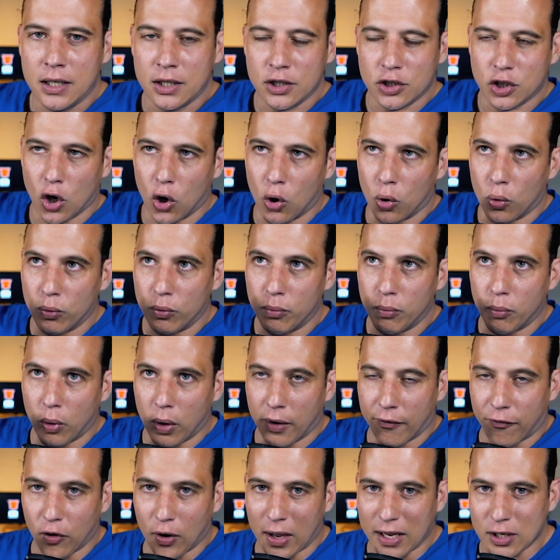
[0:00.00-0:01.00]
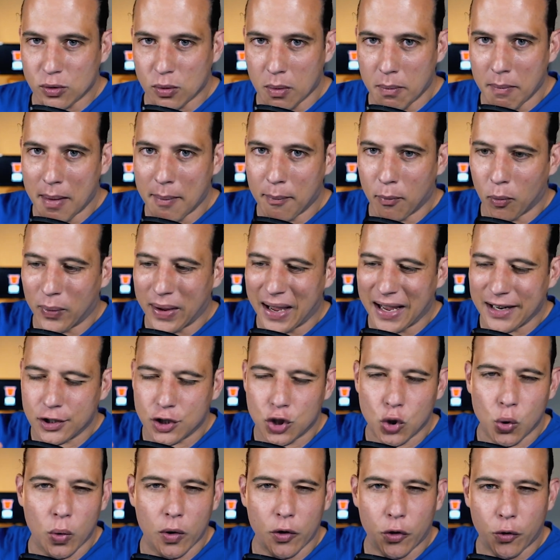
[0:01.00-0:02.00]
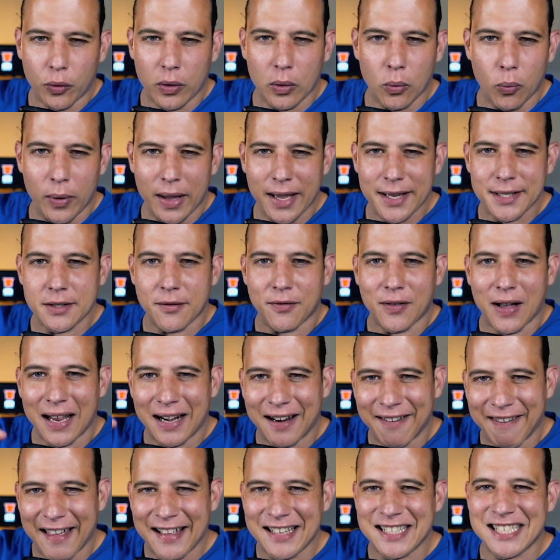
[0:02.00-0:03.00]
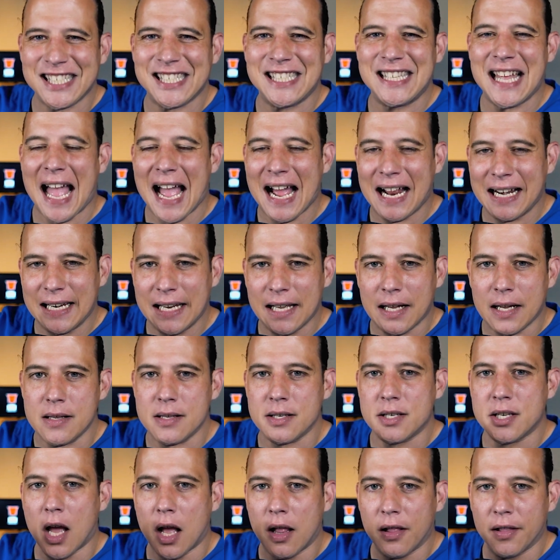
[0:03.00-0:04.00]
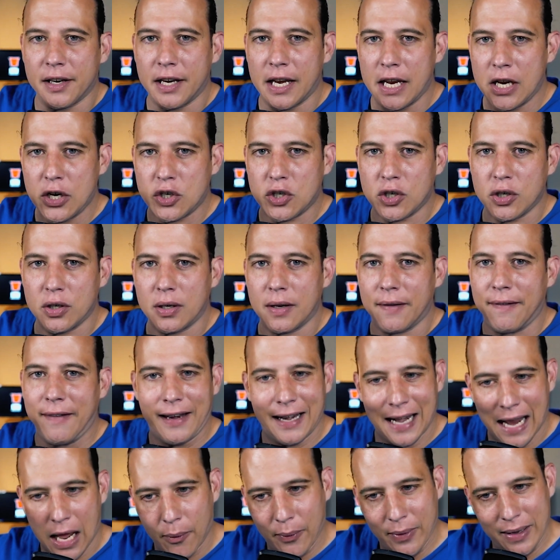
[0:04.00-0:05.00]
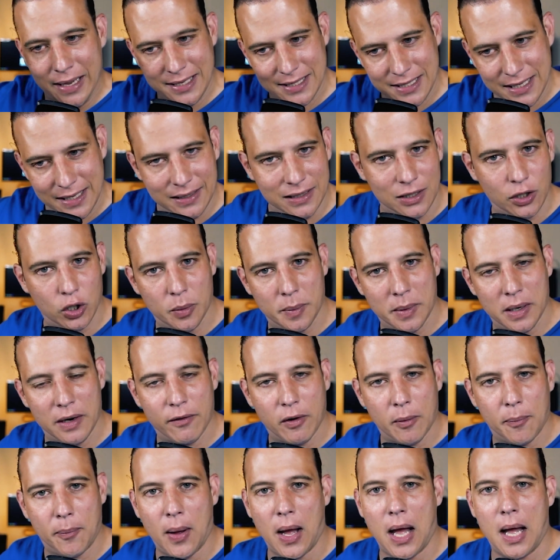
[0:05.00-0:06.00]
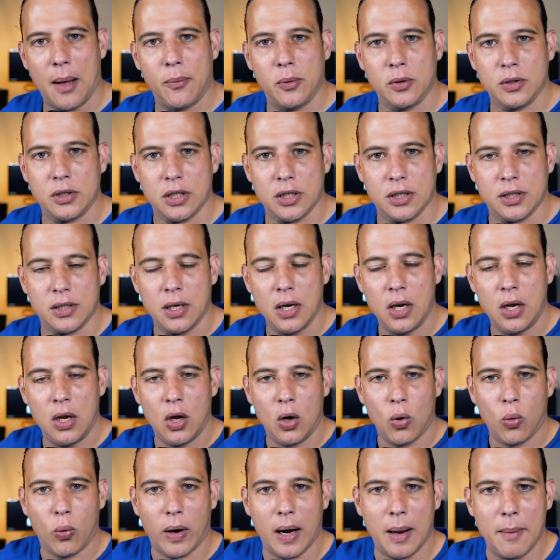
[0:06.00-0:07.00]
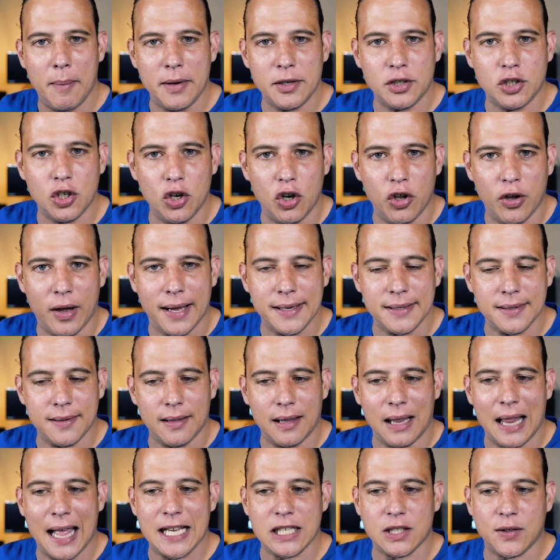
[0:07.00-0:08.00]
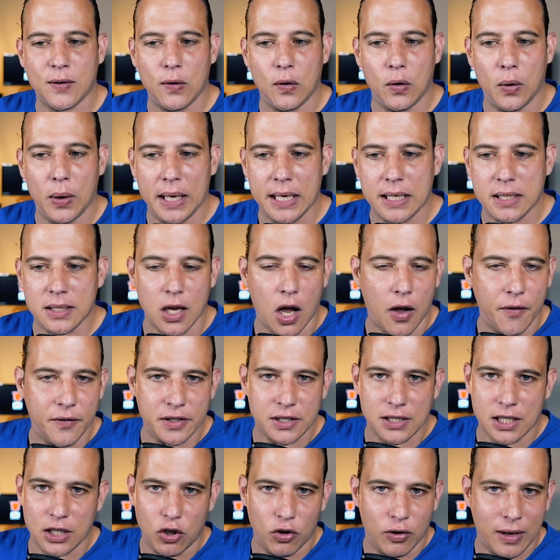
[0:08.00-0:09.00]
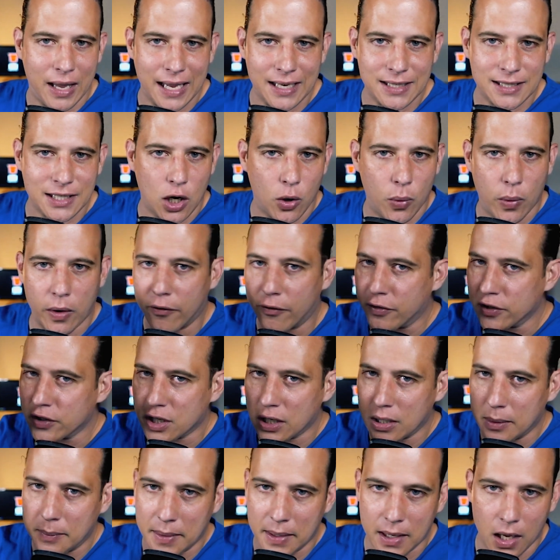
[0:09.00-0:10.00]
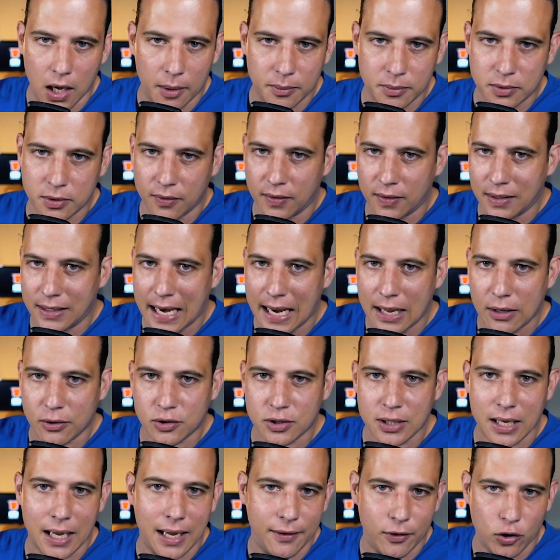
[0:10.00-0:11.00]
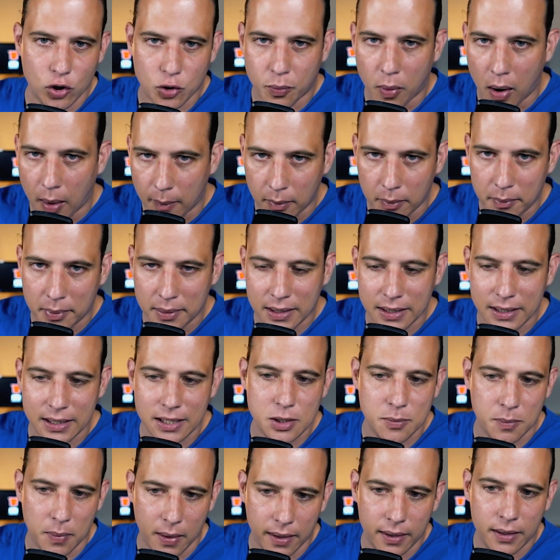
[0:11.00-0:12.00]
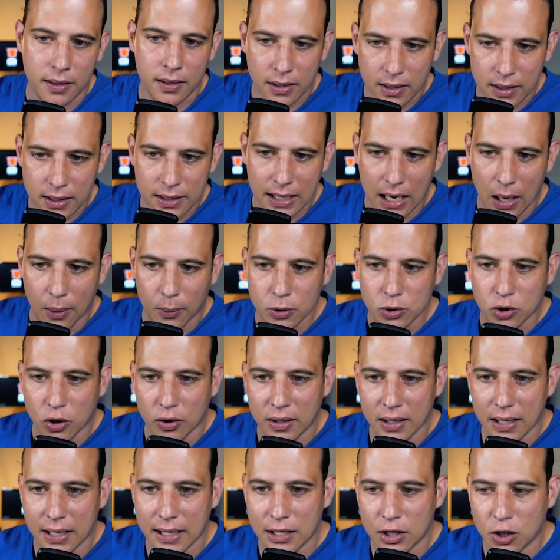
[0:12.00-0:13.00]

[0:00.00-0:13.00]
So if you guys remember, we had 2 or 3 weeks of kind of that stagnant consolidation, and then now we see a little bit of a pop, which is what I mentioned to you guys in the last few weeks. Obviously, you can't tell whether it's going to be up to the downside. There's probabilities, but now we're starting to get a